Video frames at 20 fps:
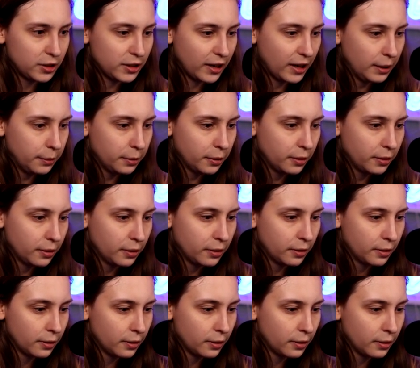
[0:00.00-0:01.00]
type
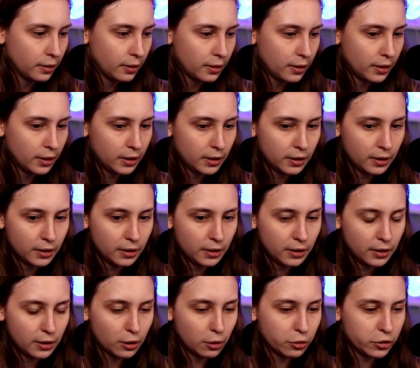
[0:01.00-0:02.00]

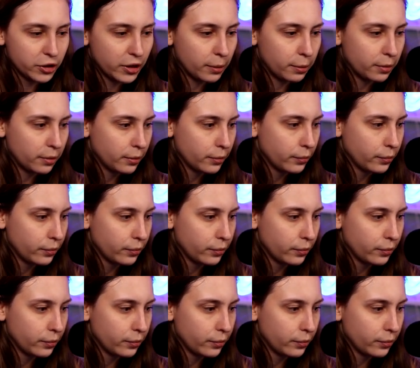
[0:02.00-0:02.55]
goes up.